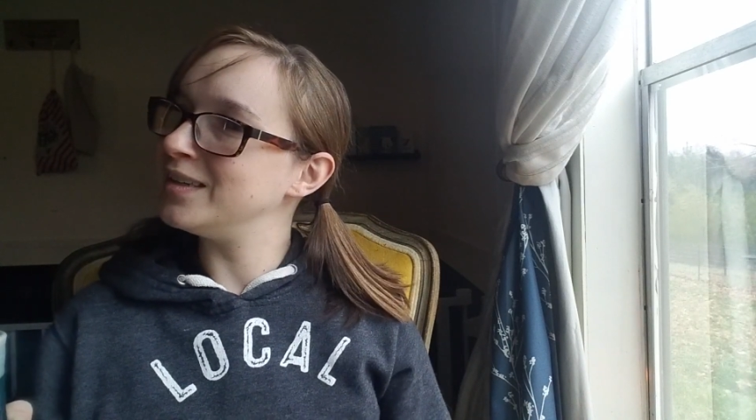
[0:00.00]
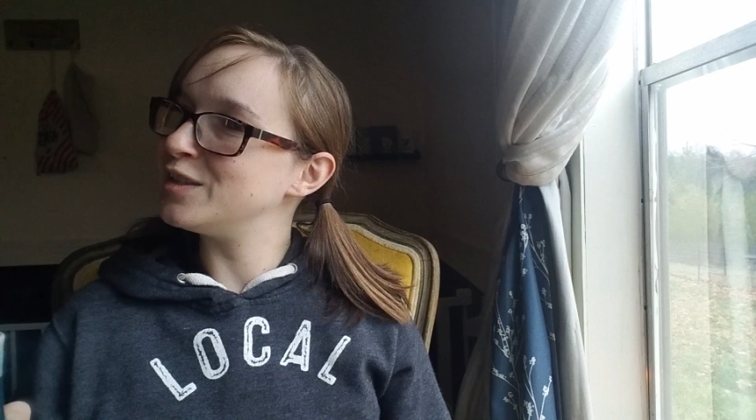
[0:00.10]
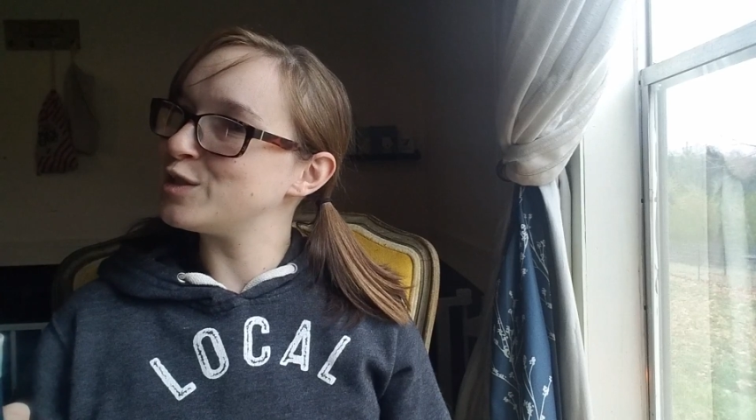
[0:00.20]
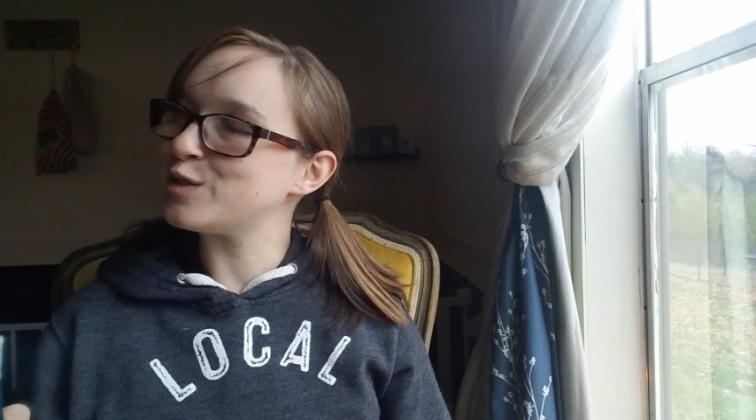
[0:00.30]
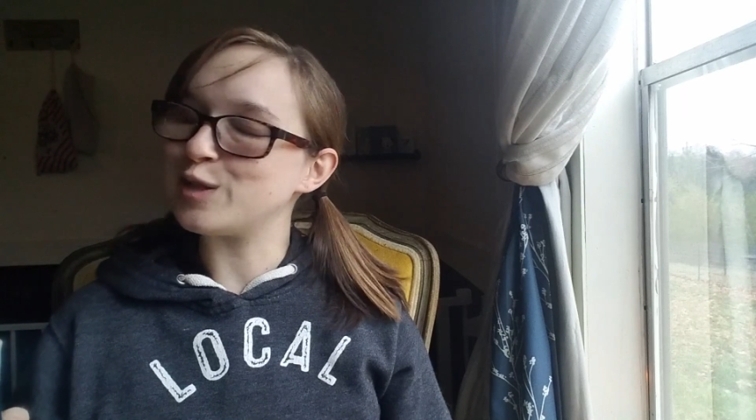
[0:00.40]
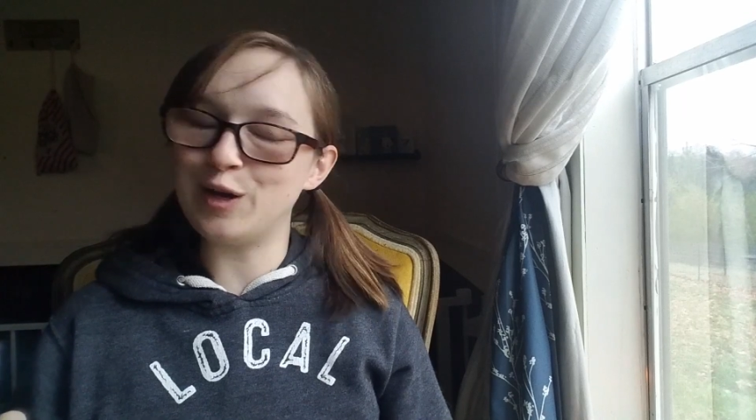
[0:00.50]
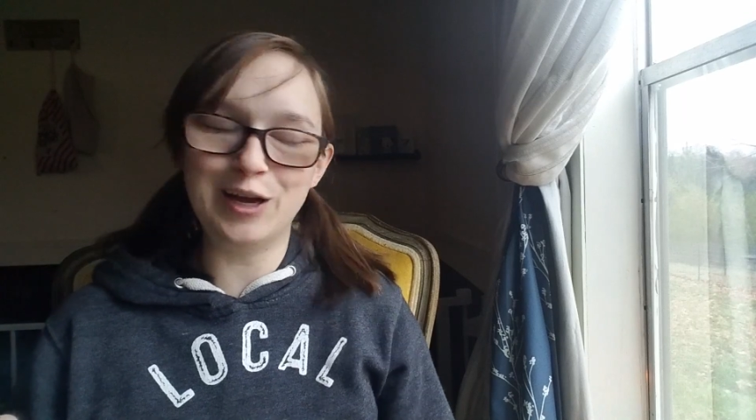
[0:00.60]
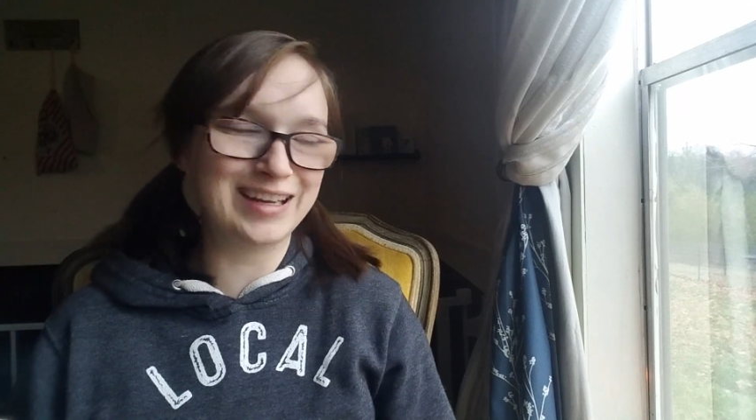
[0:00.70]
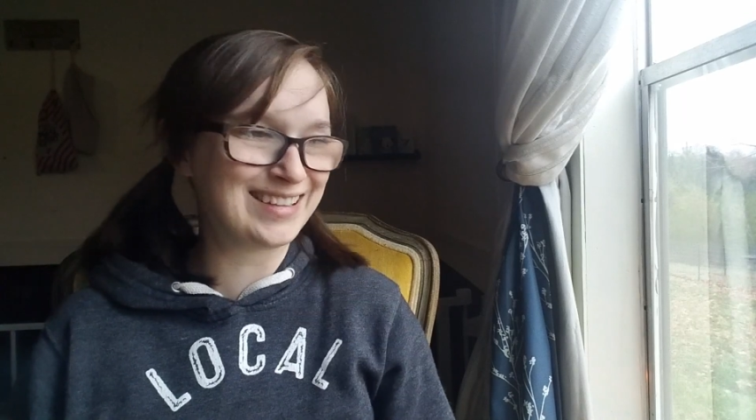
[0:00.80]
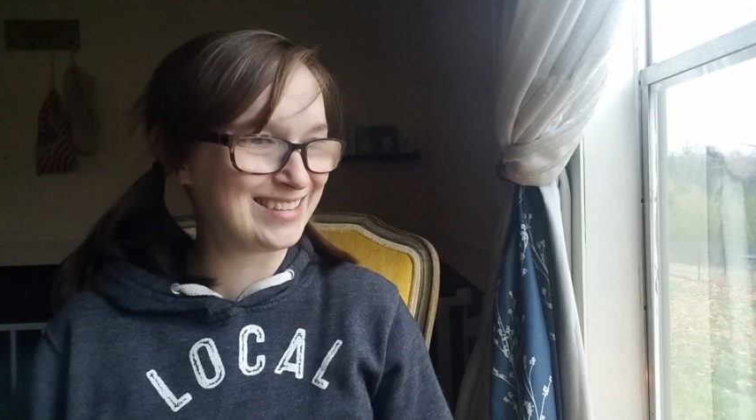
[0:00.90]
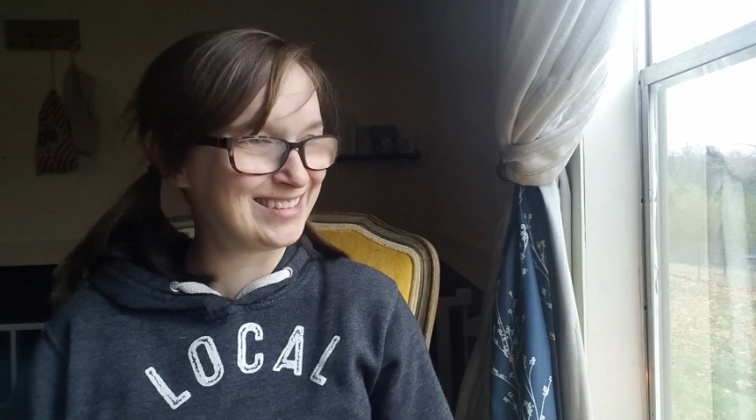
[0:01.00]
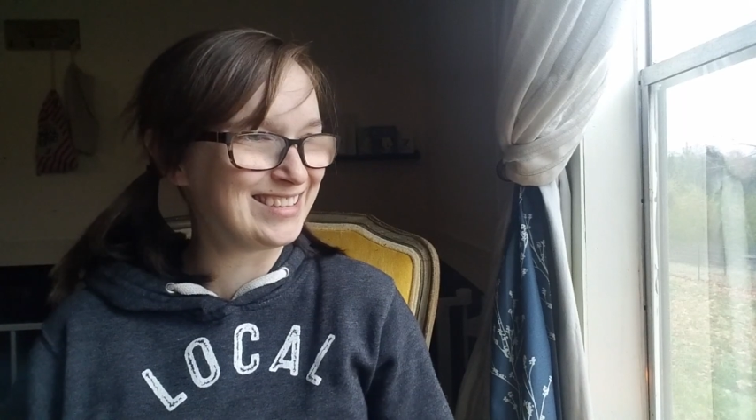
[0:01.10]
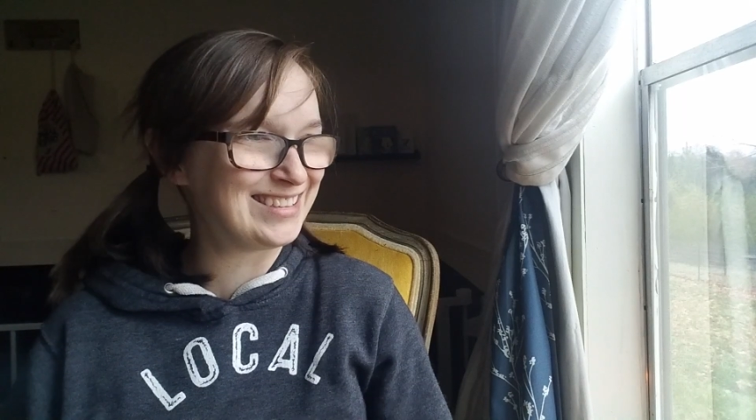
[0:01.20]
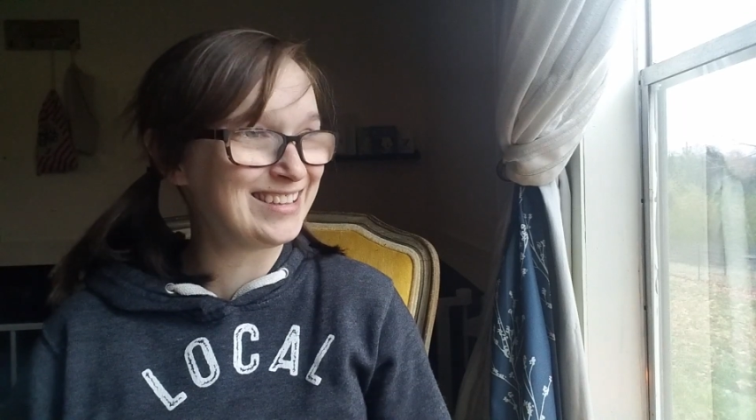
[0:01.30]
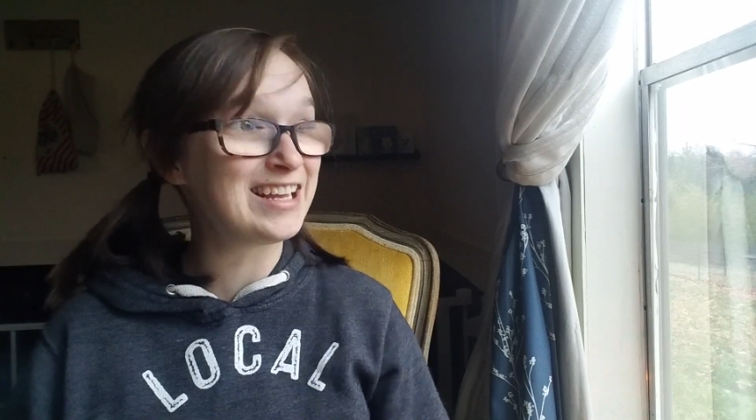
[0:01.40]
So
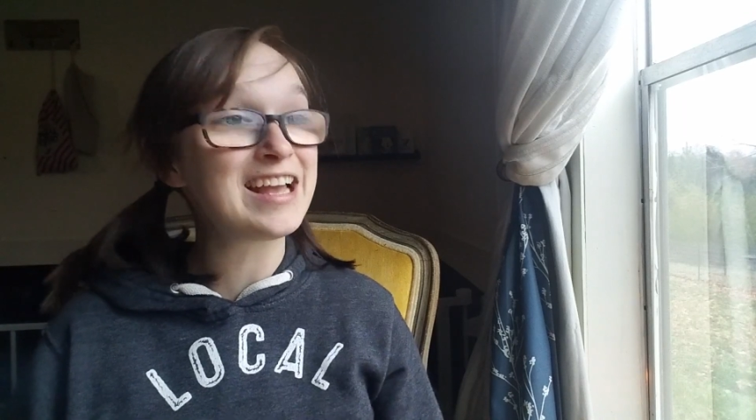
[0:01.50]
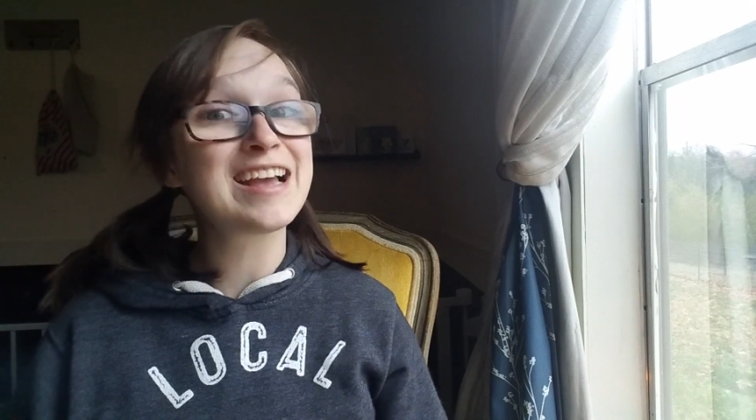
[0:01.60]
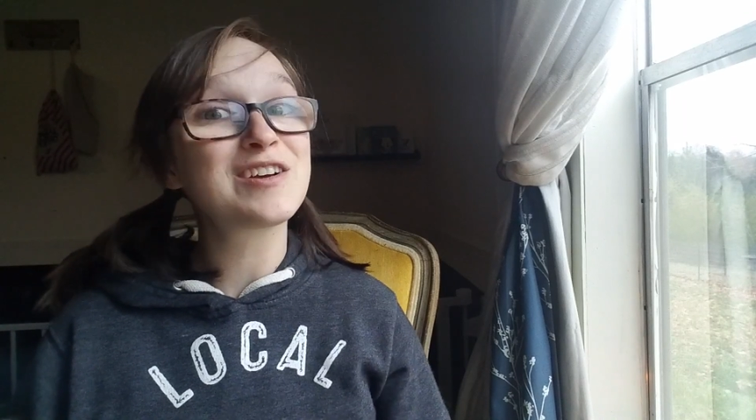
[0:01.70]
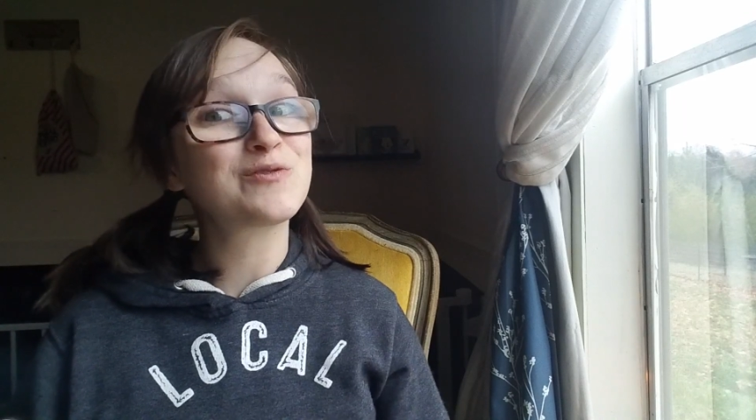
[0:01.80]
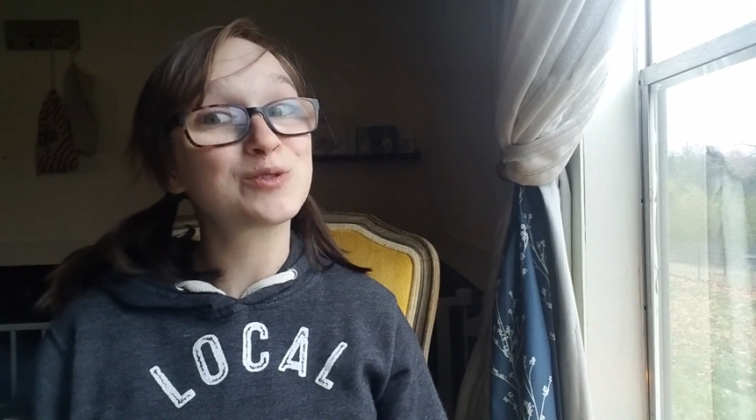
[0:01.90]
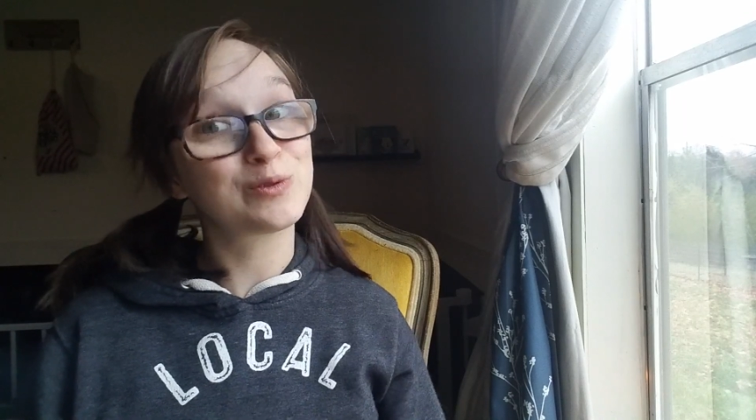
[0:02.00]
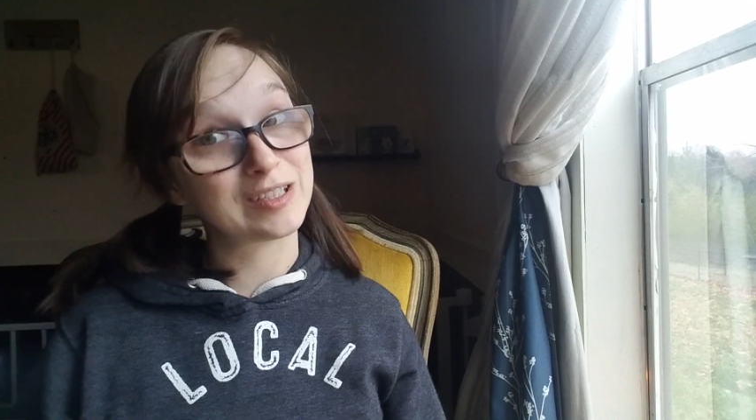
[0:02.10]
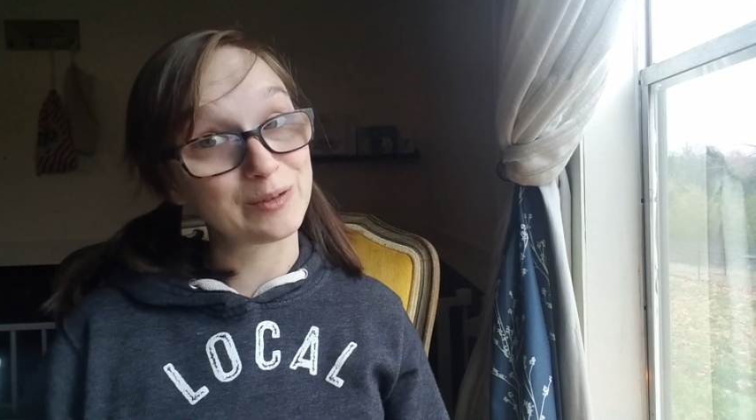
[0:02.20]
I was really